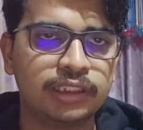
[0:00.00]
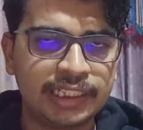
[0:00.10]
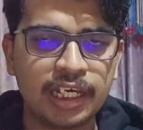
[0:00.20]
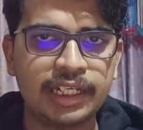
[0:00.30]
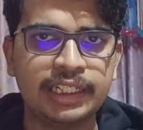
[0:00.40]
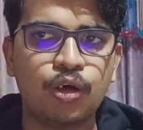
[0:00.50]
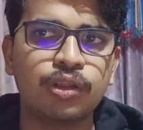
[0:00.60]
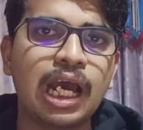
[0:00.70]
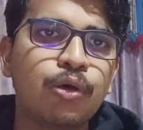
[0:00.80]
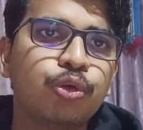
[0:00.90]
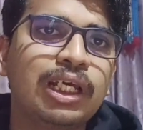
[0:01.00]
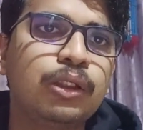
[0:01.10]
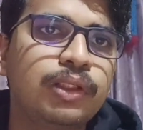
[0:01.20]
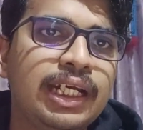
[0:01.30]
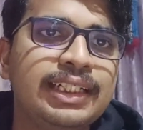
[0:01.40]
theory on how to
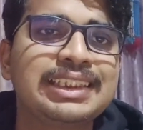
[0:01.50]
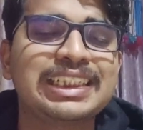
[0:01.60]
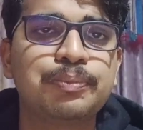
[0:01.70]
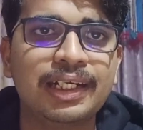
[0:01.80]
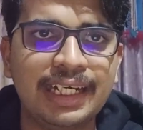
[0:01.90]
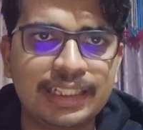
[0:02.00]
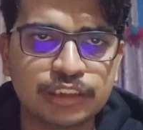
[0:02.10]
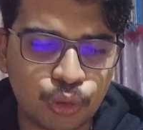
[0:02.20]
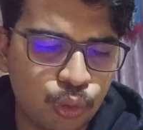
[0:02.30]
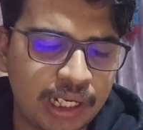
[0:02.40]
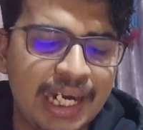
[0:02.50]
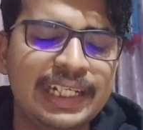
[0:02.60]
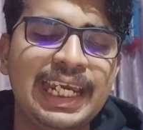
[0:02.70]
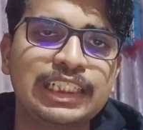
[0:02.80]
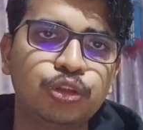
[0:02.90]
calculate this expected score, and
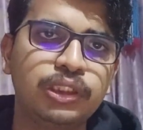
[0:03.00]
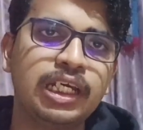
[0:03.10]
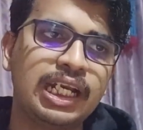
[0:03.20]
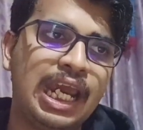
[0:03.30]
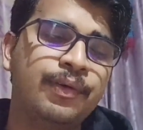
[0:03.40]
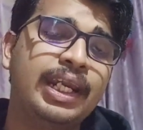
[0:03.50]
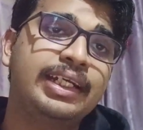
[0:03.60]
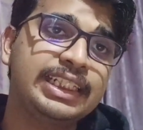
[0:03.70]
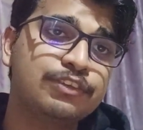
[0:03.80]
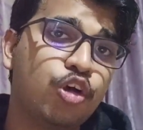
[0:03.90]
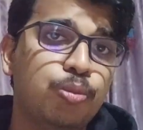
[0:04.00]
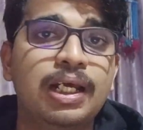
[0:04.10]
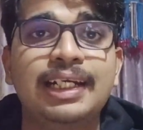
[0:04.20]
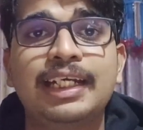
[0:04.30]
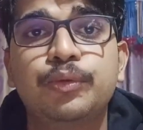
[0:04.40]
he actually arrived at this
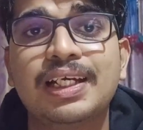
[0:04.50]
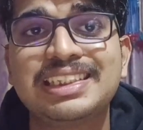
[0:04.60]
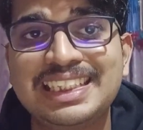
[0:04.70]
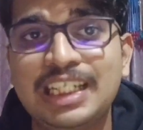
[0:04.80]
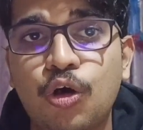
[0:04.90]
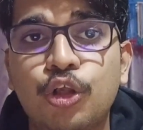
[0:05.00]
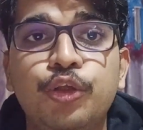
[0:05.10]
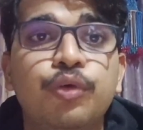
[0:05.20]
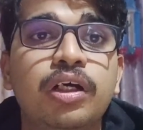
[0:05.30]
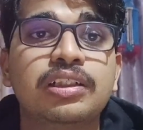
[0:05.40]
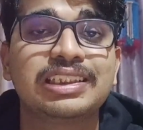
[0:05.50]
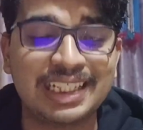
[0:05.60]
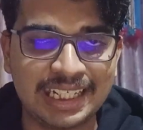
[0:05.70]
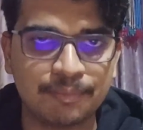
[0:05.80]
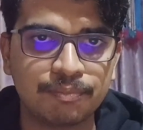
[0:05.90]
formula that you can see on your
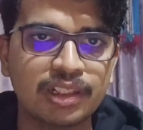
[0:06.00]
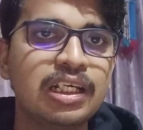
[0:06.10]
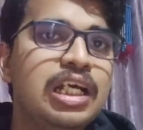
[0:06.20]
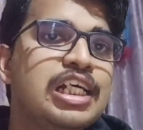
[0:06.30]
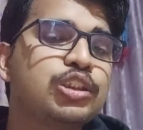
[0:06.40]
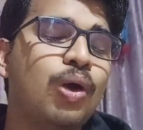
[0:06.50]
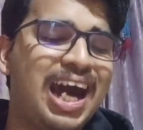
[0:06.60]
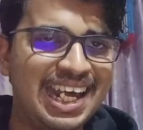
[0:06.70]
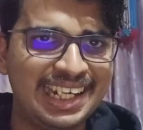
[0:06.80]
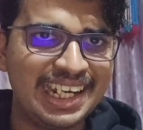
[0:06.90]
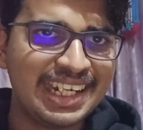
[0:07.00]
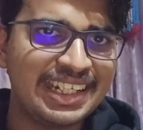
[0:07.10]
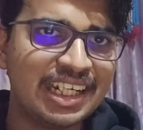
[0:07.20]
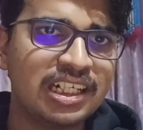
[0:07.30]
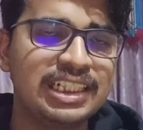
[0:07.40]
screen. So RA
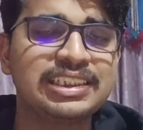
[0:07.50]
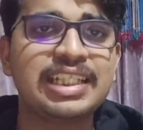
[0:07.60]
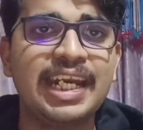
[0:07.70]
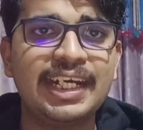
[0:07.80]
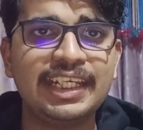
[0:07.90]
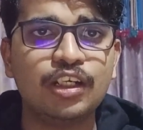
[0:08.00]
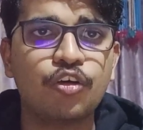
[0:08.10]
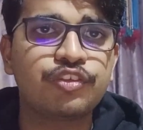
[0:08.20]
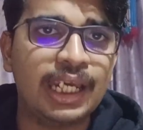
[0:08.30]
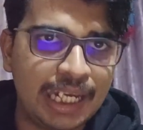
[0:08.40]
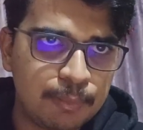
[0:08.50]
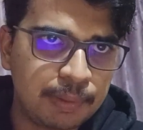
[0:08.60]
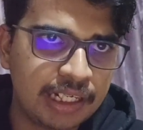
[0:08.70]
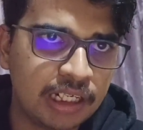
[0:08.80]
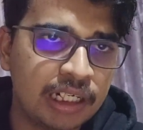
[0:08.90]
here is the rating of the A
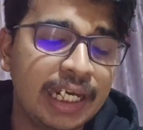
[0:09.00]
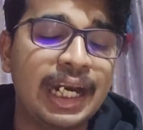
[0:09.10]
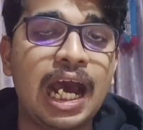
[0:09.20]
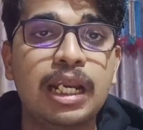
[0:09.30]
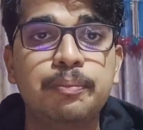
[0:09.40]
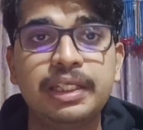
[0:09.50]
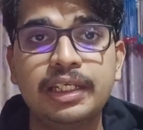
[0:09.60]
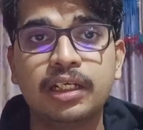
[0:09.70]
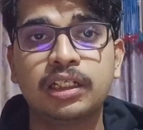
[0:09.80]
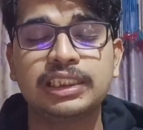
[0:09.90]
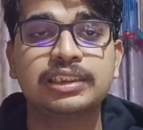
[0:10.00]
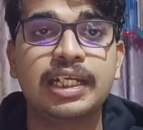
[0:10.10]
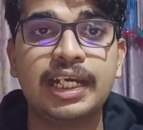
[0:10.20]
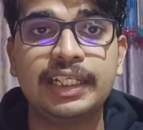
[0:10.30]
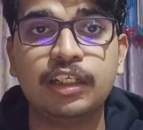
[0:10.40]
player and RB here is the
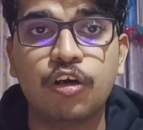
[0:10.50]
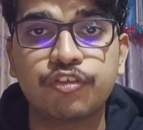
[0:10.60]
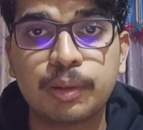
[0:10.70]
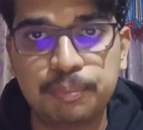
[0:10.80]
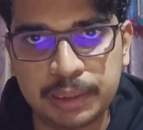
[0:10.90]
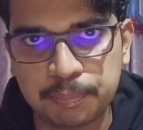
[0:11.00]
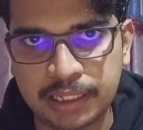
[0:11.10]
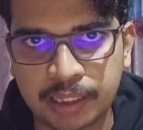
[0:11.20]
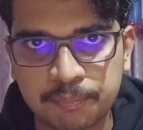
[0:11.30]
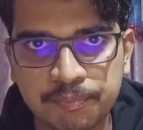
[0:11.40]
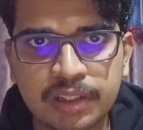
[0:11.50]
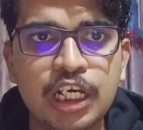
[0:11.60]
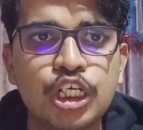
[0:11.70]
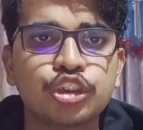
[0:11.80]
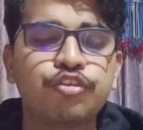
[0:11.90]
rating of the B player.
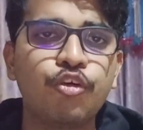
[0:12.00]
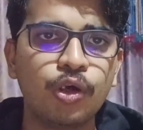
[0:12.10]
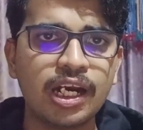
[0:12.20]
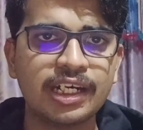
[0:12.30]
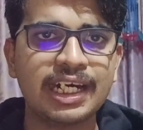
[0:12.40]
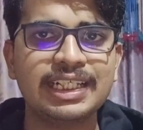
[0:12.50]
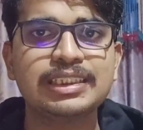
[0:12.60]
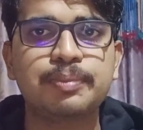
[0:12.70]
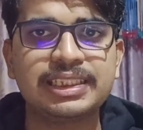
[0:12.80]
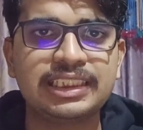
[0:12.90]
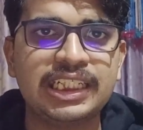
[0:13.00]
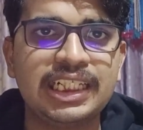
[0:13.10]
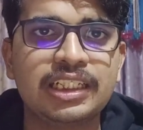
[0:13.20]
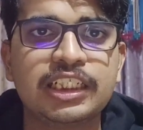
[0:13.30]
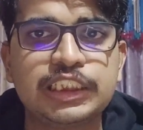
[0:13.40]
So 400 is
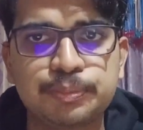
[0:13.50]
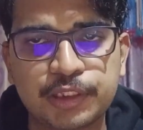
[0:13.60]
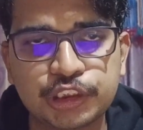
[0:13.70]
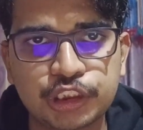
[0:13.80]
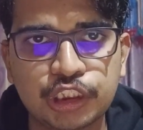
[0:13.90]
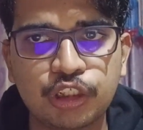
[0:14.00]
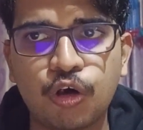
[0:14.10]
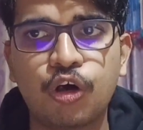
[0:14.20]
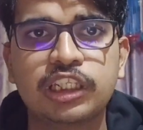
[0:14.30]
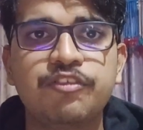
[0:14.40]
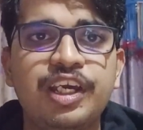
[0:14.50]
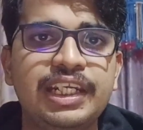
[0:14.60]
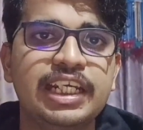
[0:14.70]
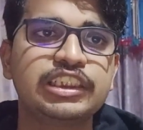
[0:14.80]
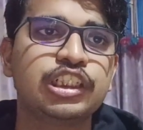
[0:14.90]
basically the dispersion or the
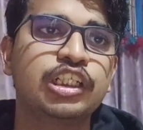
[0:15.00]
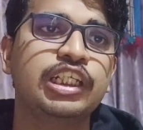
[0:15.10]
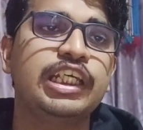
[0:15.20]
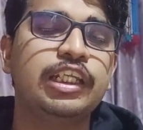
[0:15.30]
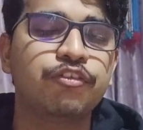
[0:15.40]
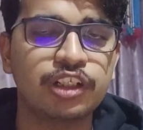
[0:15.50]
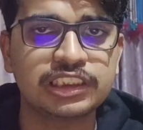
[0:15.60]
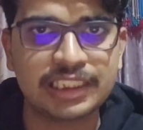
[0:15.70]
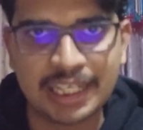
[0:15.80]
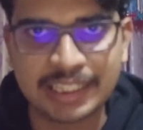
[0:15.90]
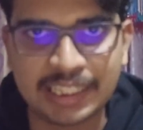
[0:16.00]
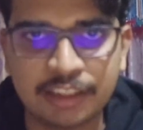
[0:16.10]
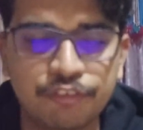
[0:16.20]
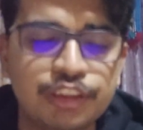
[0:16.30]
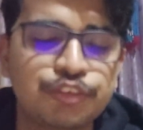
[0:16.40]
variation in one's
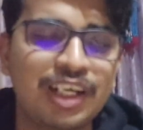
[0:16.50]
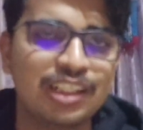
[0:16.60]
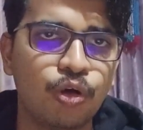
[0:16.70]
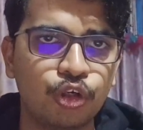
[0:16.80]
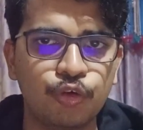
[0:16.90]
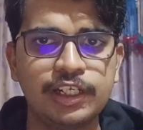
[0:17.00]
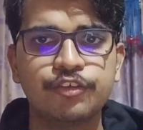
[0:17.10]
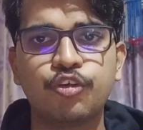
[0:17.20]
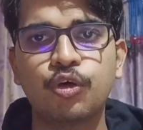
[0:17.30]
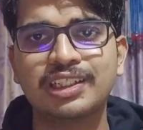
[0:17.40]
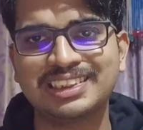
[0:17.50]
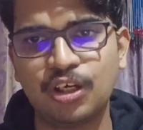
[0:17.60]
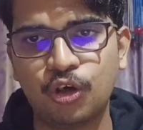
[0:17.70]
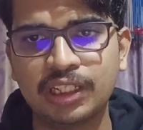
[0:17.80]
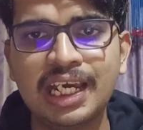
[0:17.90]
rating, which we are not going to focus
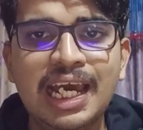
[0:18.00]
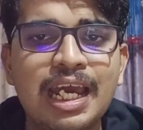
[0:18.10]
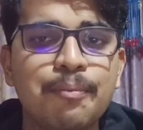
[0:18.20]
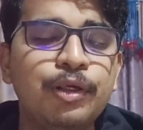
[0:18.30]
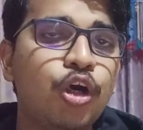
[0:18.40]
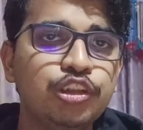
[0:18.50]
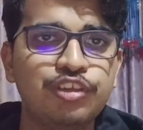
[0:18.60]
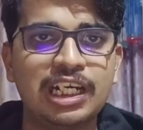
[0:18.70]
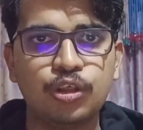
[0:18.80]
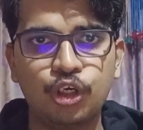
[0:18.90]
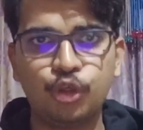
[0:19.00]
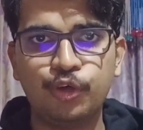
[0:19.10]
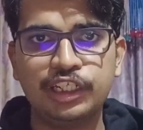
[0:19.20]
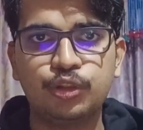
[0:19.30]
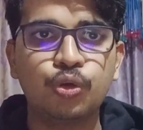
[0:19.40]
on because we are not
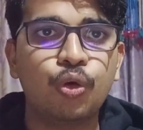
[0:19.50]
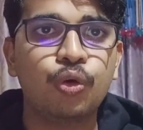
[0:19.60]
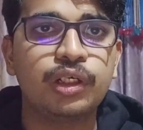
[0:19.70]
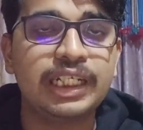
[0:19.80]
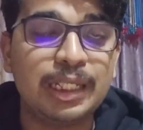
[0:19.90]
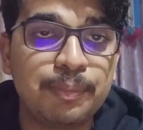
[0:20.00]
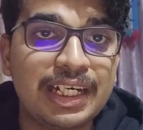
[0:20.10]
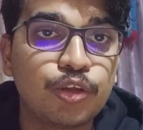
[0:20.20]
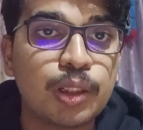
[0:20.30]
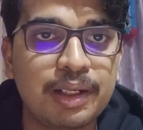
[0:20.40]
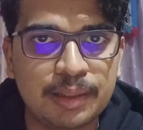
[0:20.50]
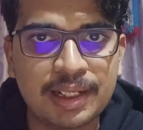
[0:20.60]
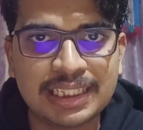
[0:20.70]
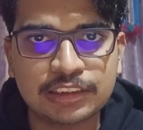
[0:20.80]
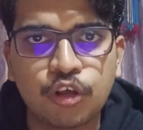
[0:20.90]
going to go deep into the
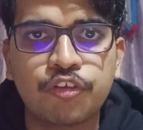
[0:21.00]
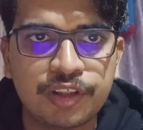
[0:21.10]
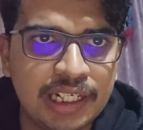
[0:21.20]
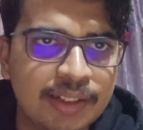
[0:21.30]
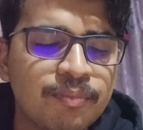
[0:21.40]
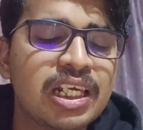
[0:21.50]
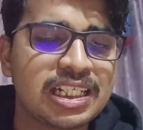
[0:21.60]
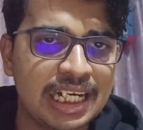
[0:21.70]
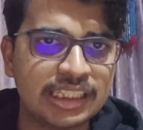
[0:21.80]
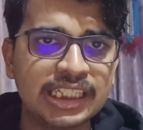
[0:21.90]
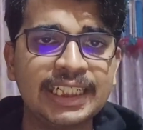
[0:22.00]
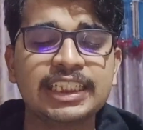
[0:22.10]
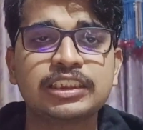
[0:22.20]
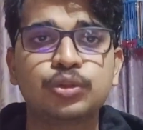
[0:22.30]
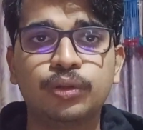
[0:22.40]
mathematics of it. Rather, let
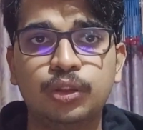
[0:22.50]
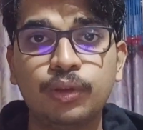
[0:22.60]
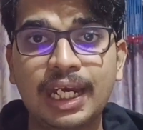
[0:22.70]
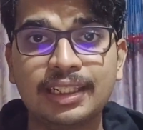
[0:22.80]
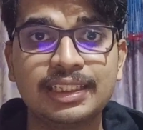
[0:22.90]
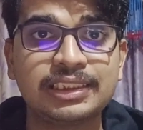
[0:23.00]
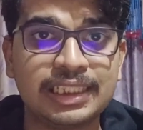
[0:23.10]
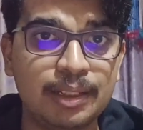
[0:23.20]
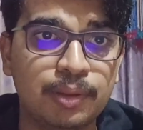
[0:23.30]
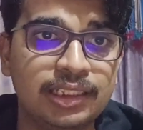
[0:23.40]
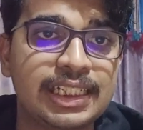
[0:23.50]
us look at this table